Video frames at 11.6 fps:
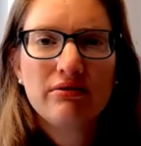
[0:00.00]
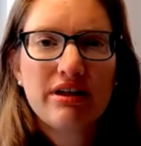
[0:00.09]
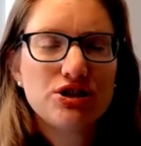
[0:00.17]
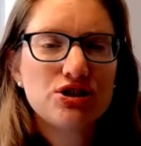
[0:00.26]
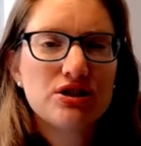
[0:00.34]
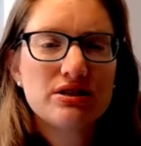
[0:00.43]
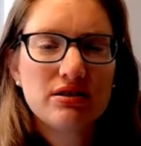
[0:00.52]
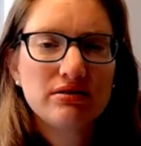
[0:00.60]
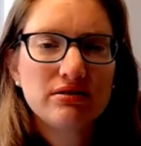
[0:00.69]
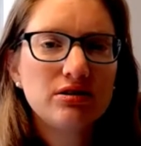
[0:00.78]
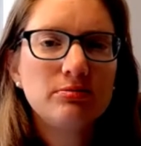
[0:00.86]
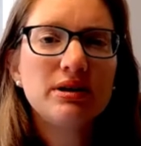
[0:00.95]
that's just a
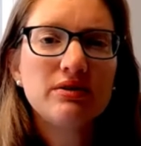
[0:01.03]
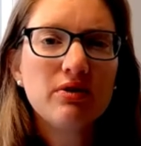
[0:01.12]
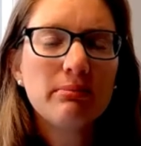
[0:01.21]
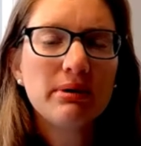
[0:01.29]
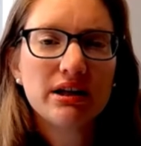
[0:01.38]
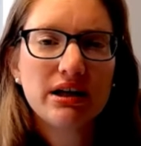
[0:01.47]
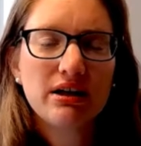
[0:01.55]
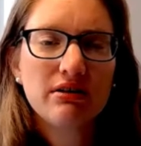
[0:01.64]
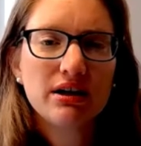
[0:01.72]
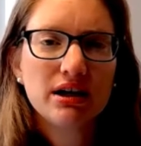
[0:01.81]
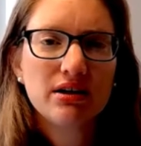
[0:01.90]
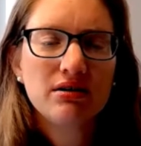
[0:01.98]
little bit of
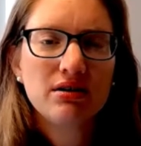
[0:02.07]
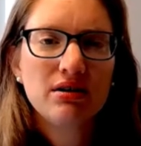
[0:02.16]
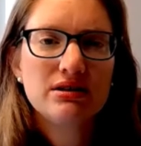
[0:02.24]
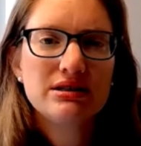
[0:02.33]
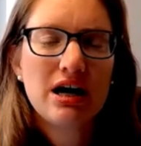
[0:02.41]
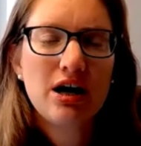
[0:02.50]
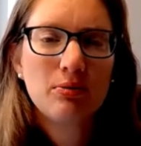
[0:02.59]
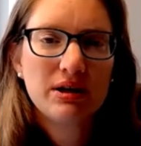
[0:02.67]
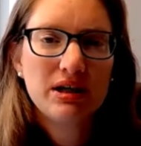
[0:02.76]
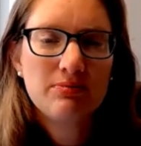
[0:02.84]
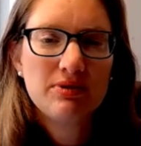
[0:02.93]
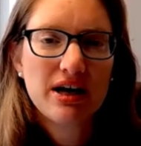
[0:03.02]
familiarity to help
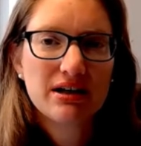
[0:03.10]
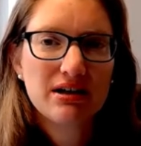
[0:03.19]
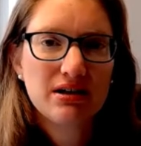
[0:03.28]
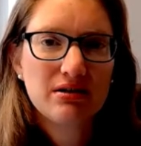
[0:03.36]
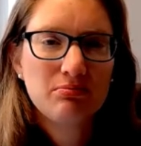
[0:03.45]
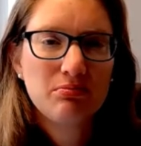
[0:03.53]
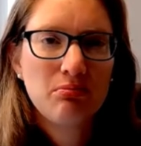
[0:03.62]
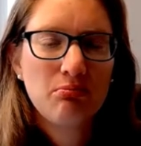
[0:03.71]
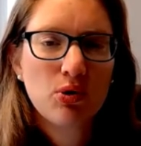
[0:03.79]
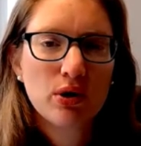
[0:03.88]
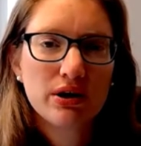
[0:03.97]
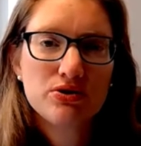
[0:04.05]
keep that kid
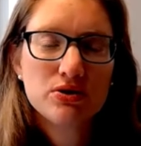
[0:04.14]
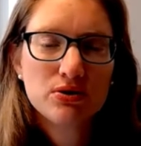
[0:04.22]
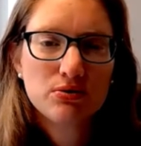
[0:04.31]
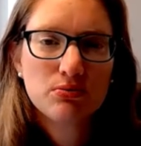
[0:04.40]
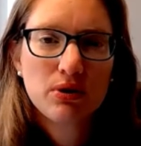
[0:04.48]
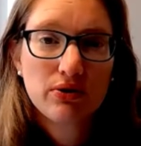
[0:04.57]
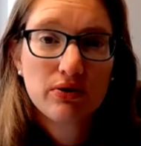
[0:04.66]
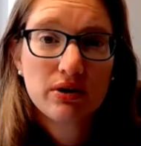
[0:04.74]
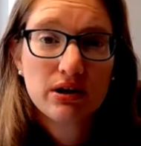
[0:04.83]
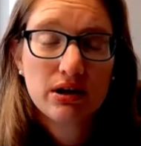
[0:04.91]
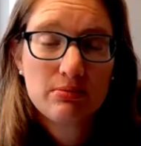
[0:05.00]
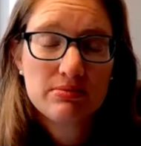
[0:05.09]
more in tune with
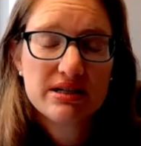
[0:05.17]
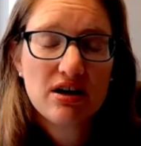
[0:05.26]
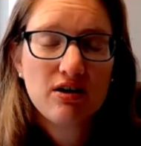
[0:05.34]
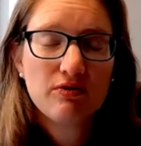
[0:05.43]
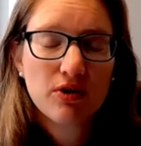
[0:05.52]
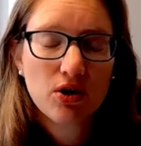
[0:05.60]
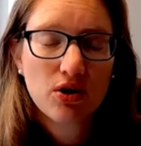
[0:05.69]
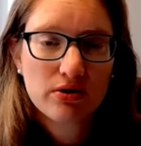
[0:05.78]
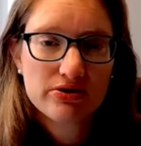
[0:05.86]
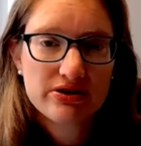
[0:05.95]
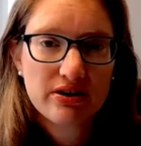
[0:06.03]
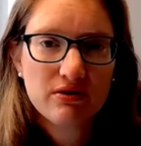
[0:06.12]
himself or
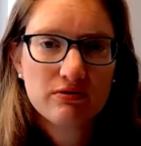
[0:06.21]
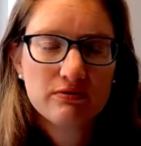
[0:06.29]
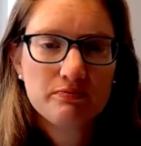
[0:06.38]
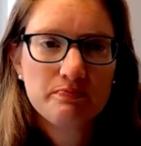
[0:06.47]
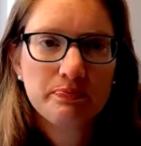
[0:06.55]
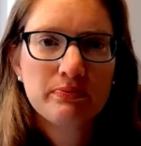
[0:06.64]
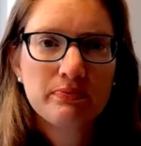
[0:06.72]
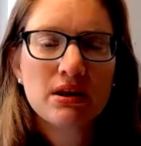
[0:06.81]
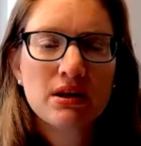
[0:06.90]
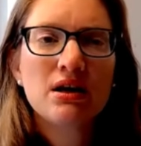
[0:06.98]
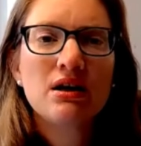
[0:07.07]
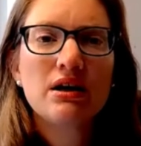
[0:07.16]
herself.
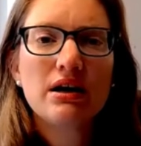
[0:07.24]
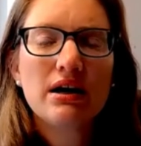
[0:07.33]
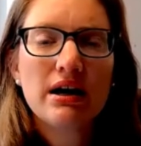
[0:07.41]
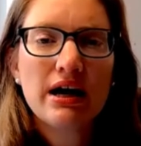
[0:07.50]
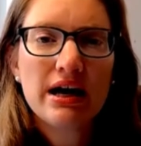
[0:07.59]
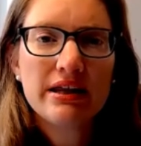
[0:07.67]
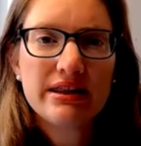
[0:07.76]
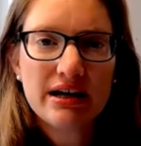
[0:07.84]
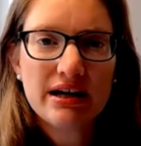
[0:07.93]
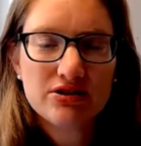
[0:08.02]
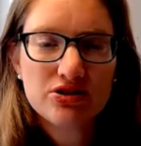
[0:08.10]
And that